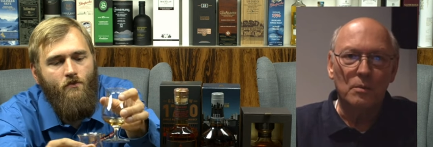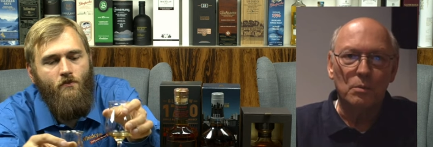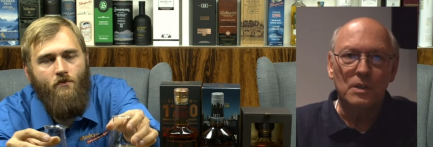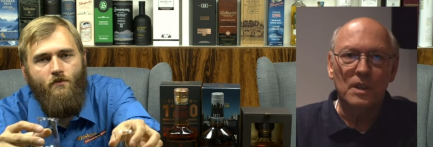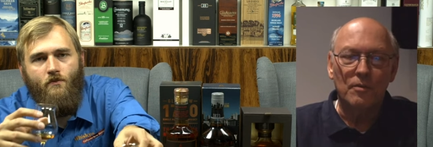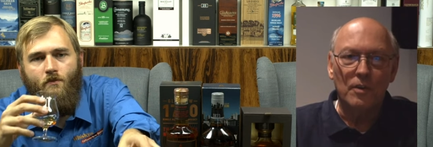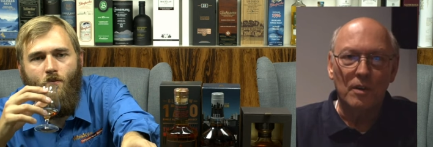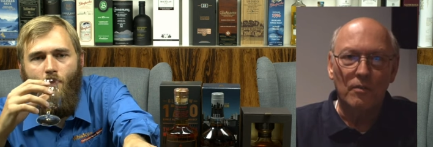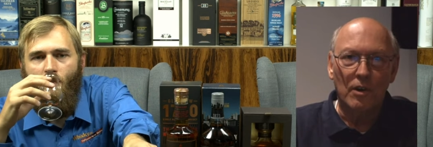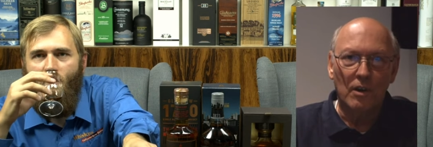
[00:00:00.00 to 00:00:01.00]
Speaker 1: whiskey
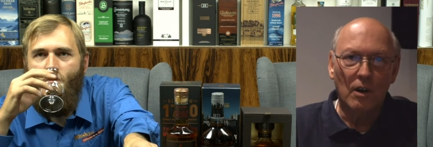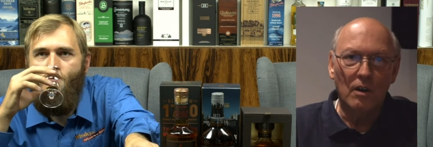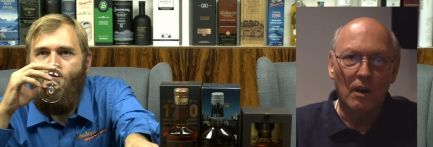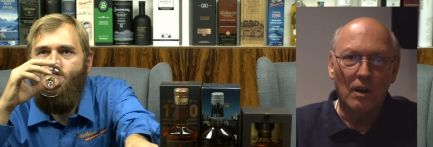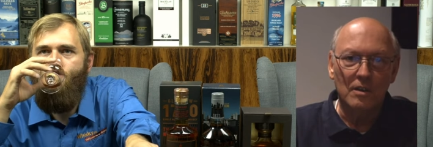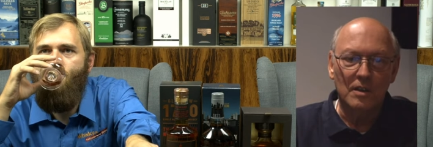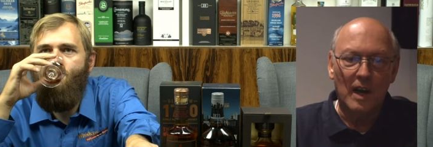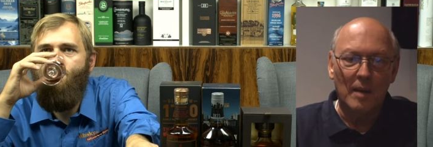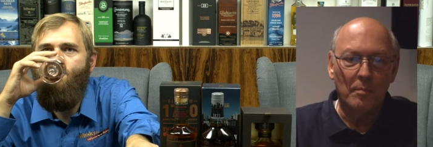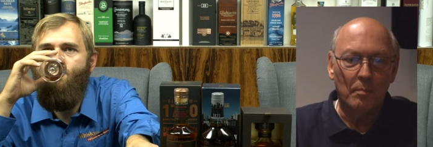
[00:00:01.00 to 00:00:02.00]
for a long, long
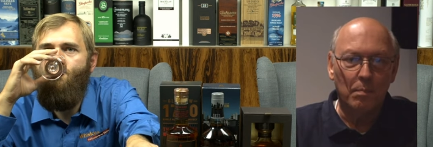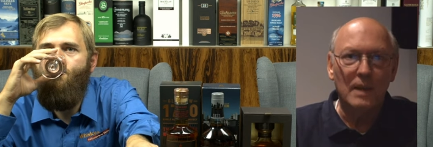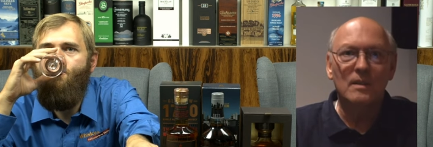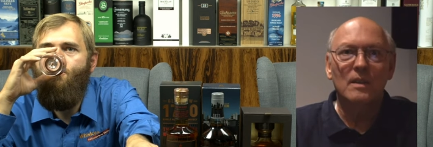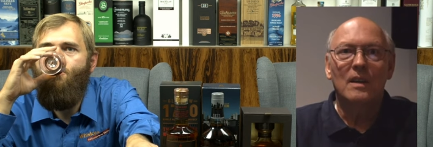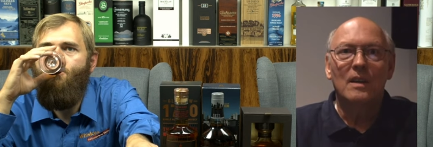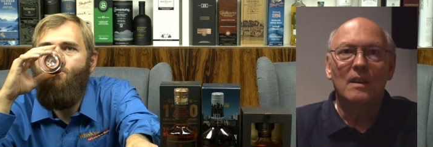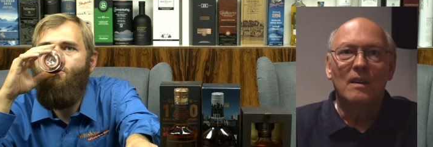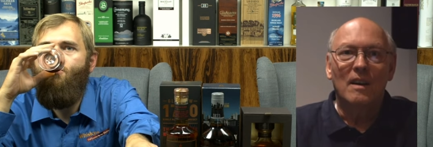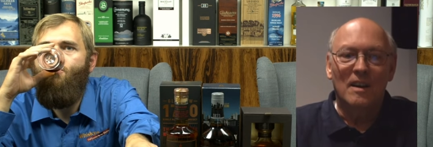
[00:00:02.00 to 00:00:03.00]
time. But,
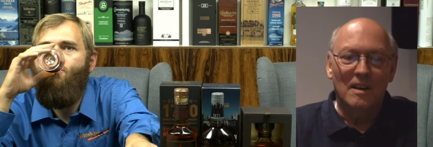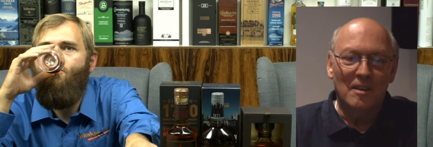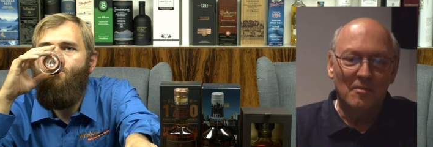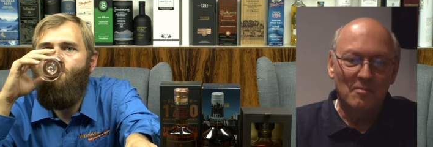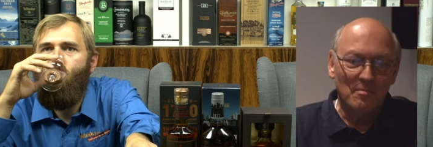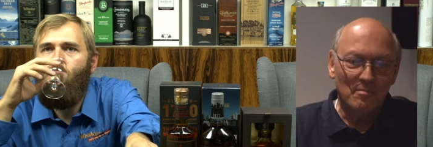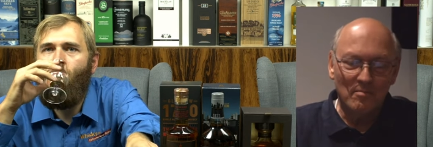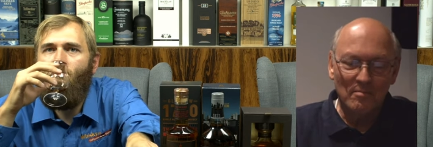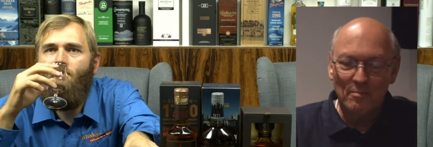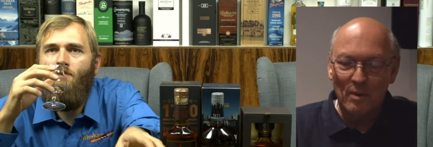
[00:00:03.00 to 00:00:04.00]
uh,
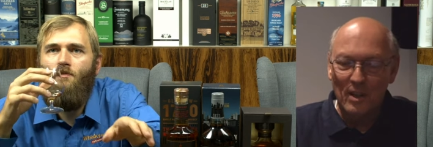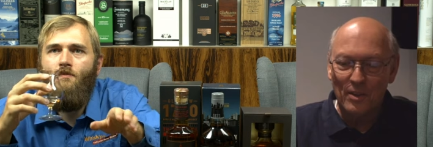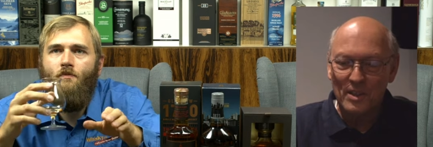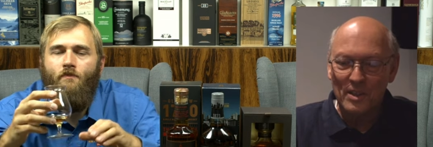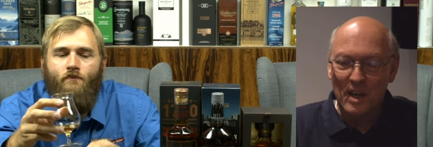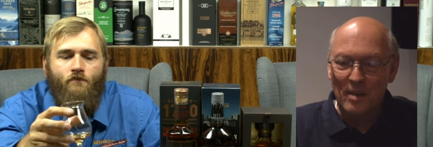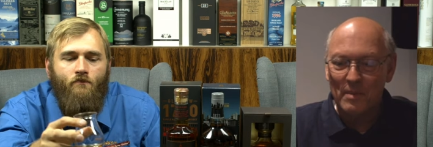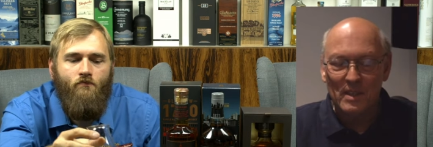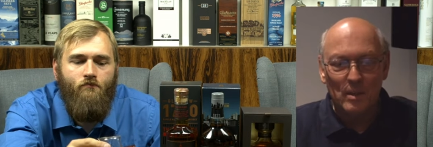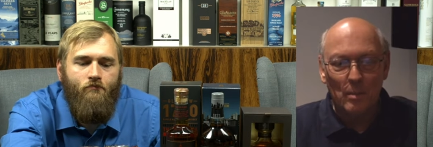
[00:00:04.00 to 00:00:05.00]
mm, well, this time
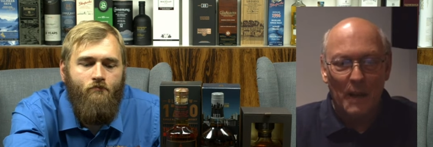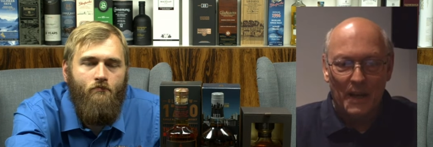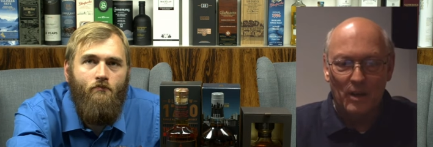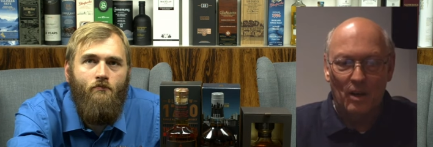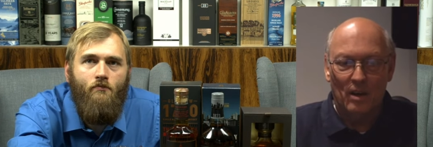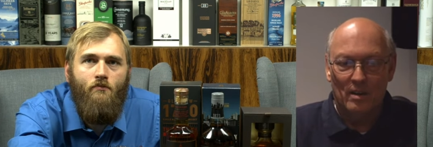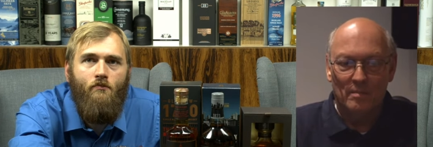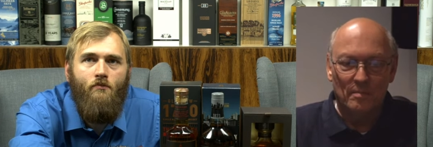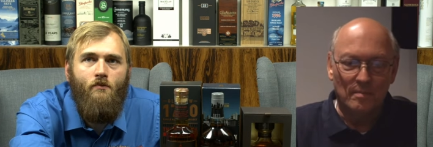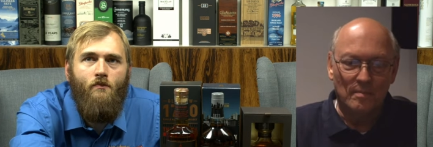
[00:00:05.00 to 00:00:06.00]
it's the Bladnoch
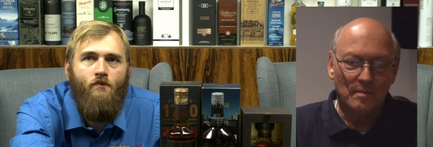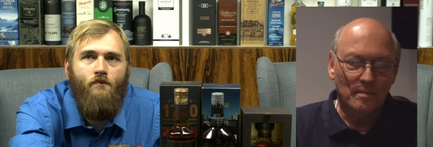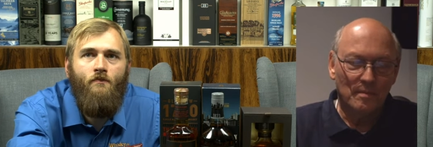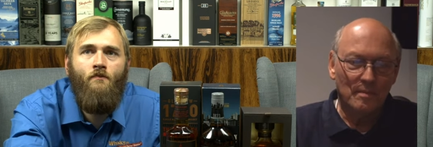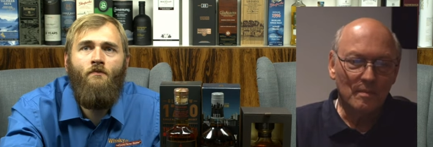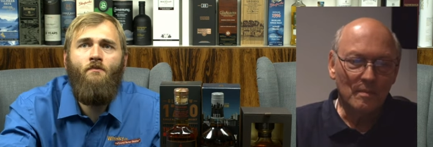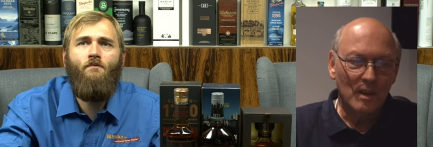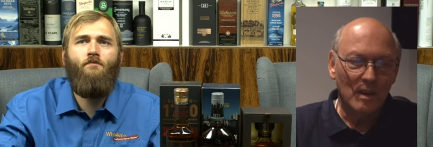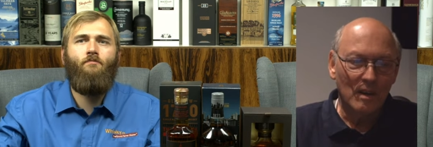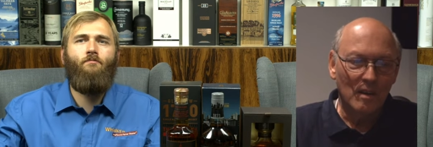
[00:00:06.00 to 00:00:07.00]

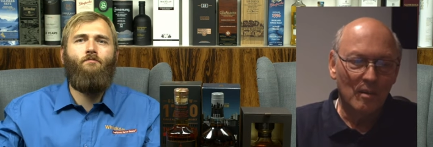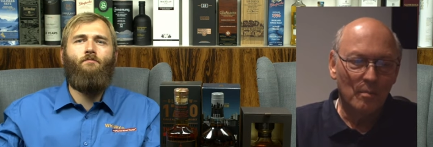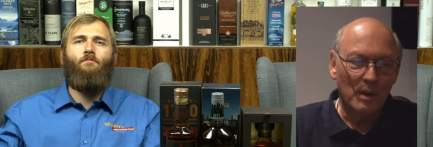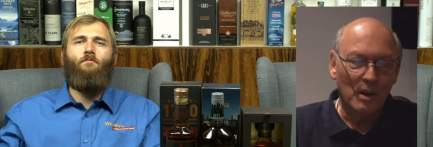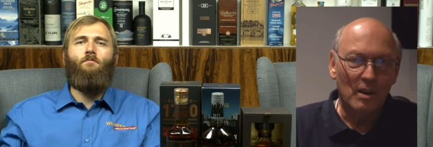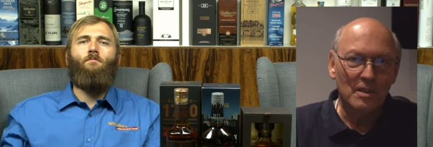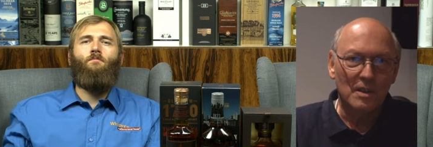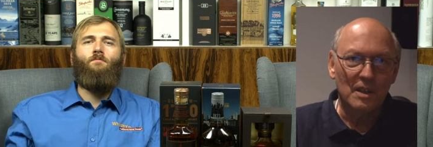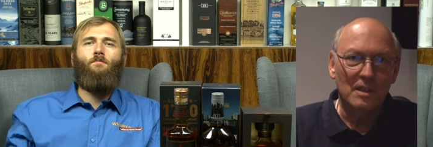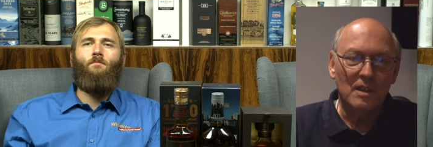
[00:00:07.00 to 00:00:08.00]
mm-hmm. Uh, because
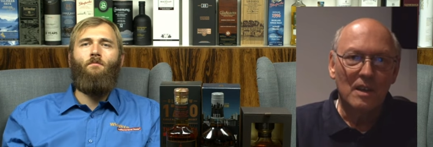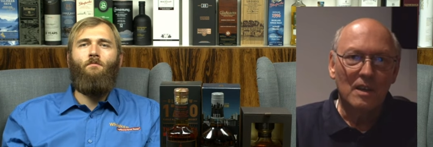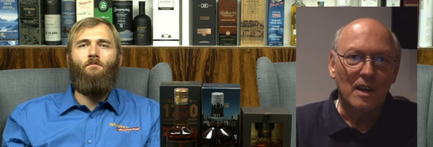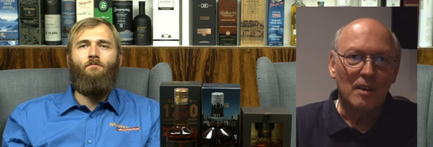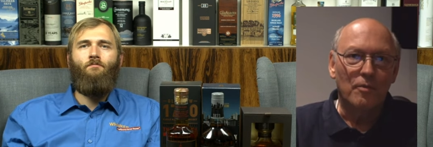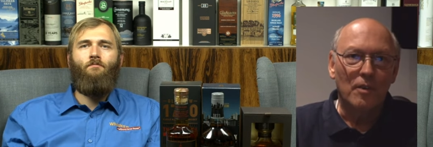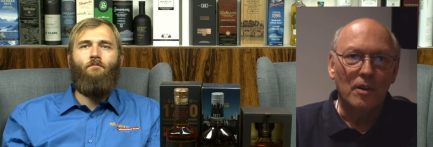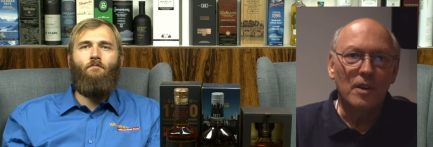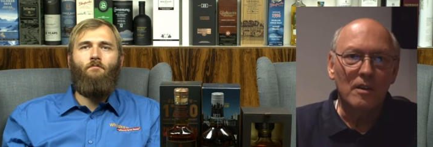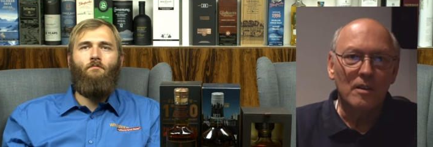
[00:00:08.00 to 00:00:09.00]
this
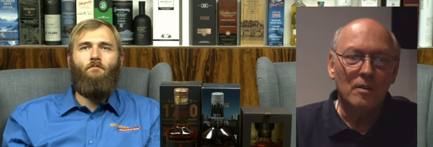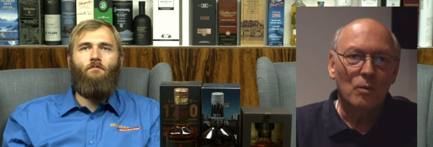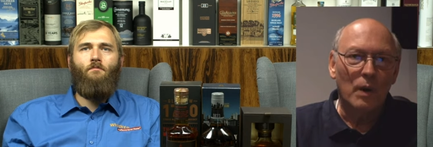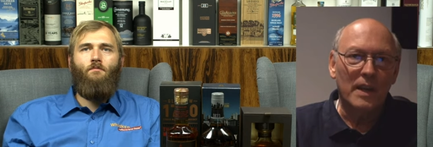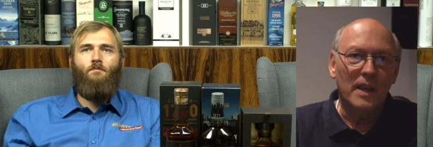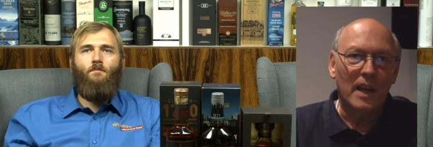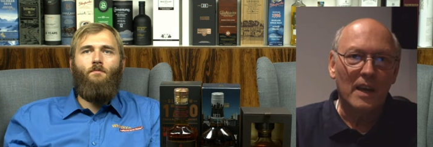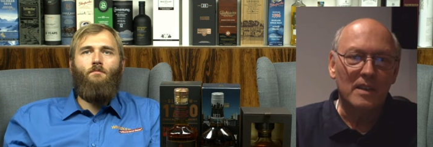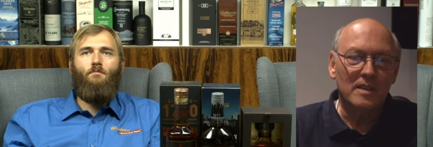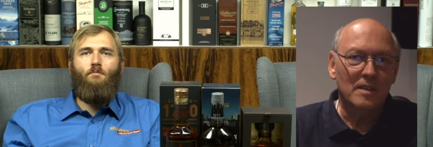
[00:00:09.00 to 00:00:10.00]
California wine
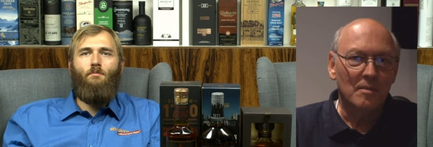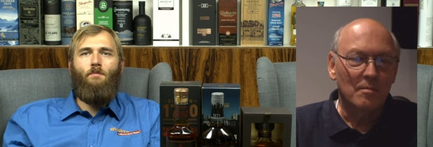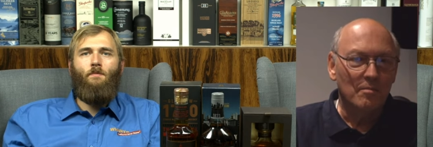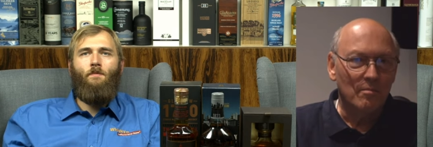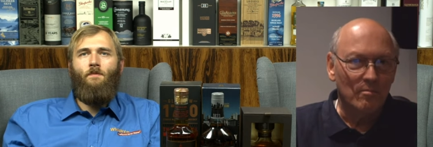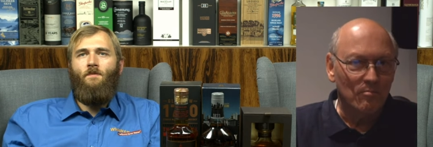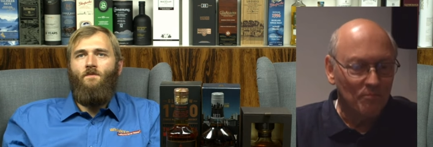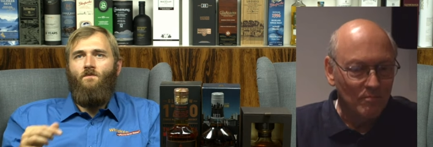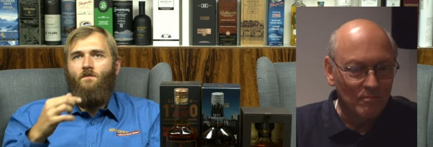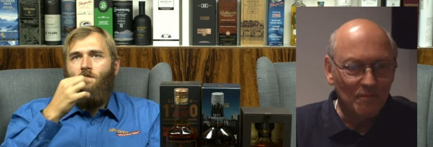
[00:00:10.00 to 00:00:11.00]
cast
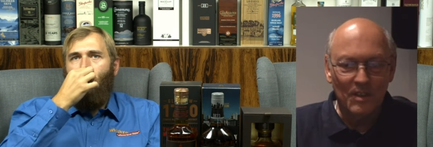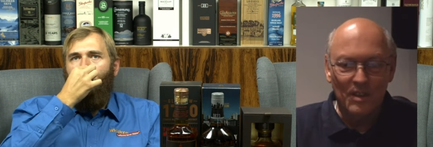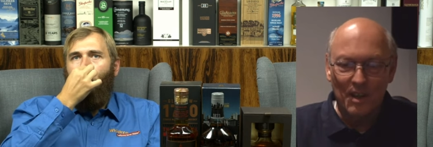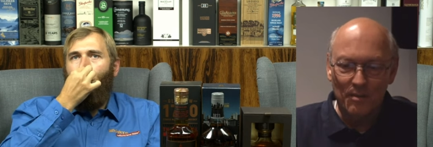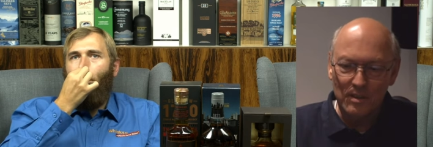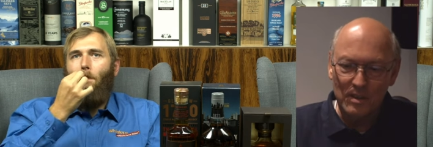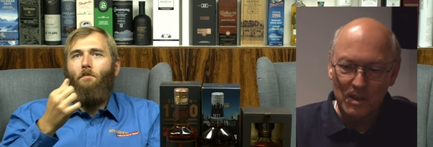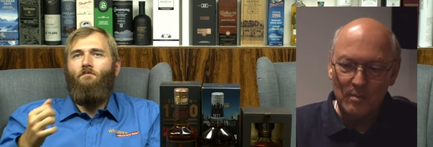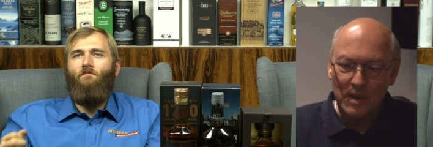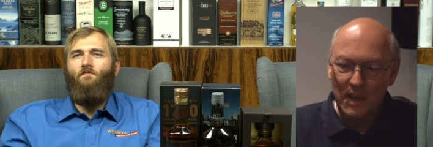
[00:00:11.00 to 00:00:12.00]
gives
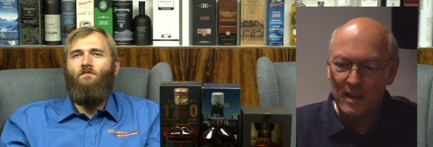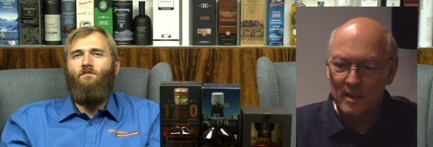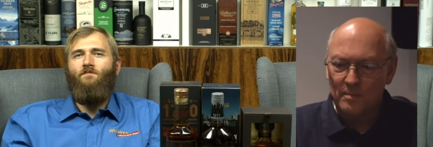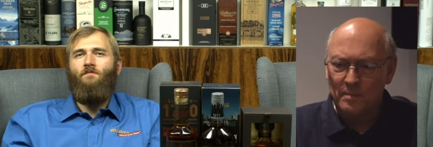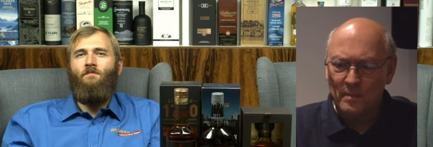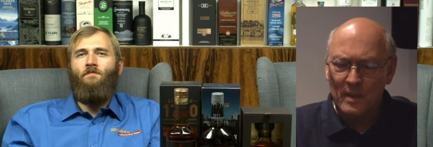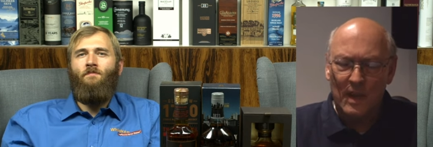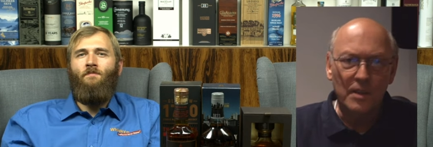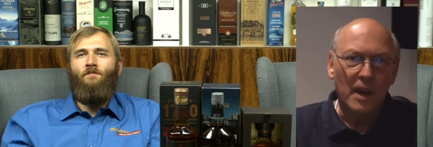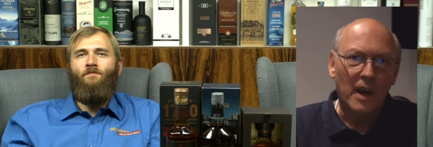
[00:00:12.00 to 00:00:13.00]
some kick
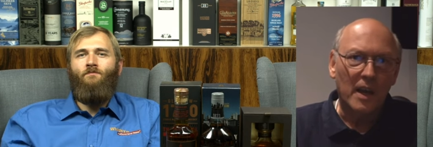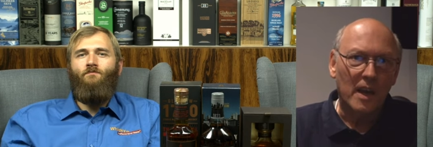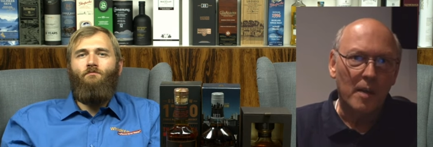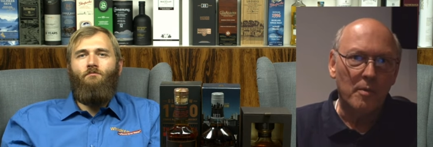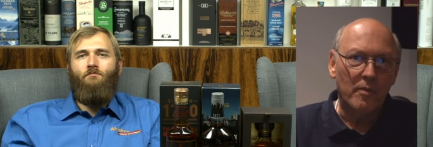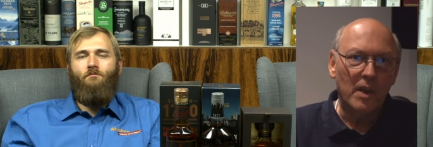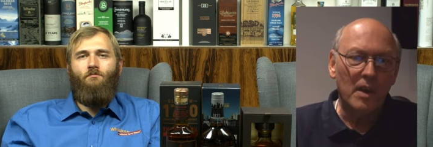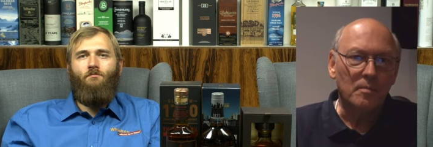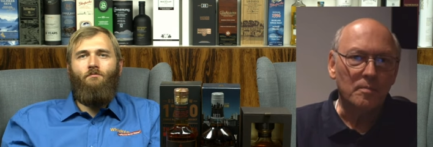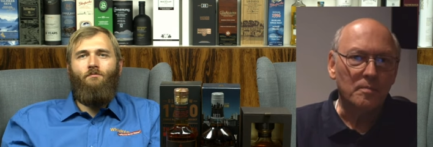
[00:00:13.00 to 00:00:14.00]
and the higher ABV.